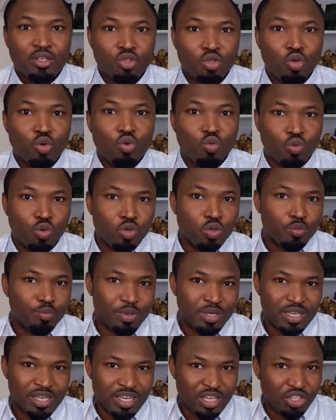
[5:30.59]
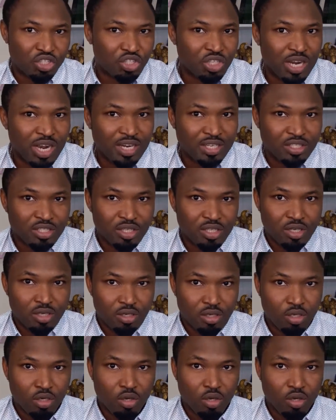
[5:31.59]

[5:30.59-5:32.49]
you will be in charge,